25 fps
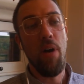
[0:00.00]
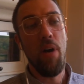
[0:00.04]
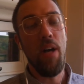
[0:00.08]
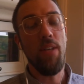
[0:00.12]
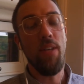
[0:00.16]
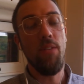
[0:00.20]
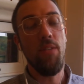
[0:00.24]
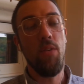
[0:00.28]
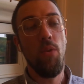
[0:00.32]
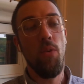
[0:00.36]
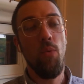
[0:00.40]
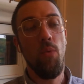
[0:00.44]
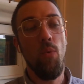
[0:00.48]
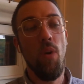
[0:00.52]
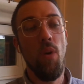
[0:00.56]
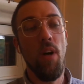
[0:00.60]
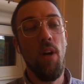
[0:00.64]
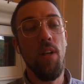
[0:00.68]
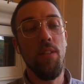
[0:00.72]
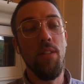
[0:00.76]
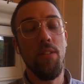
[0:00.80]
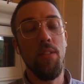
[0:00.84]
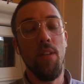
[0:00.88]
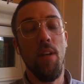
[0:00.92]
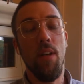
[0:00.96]
but
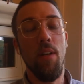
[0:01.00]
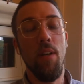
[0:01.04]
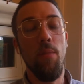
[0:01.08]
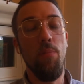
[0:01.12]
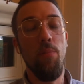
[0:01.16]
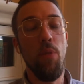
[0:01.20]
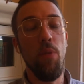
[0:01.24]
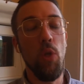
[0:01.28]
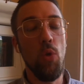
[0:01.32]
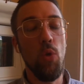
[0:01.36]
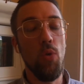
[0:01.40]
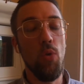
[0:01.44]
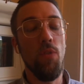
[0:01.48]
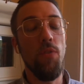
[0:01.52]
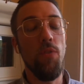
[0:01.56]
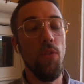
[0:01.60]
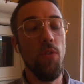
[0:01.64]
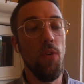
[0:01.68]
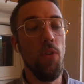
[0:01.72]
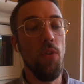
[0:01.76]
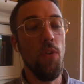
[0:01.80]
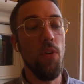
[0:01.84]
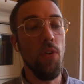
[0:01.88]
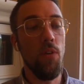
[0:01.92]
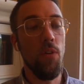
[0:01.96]
was a
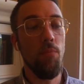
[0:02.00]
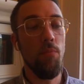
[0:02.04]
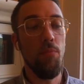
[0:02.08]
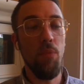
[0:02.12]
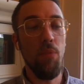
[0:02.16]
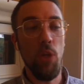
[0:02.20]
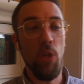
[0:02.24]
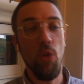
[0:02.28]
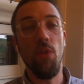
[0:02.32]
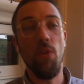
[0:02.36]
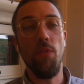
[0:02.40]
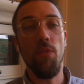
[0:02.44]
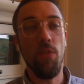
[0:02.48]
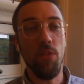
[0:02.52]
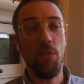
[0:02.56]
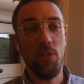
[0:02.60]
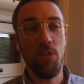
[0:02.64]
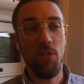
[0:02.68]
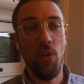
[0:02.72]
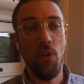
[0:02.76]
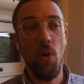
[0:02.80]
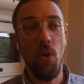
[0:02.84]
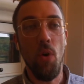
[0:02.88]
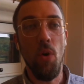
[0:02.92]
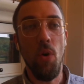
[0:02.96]
beautiful,
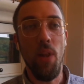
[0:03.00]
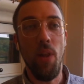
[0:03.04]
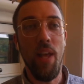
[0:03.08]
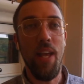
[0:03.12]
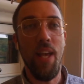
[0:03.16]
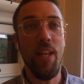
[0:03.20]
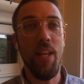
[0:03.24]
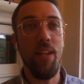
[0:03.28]
beautiful soul.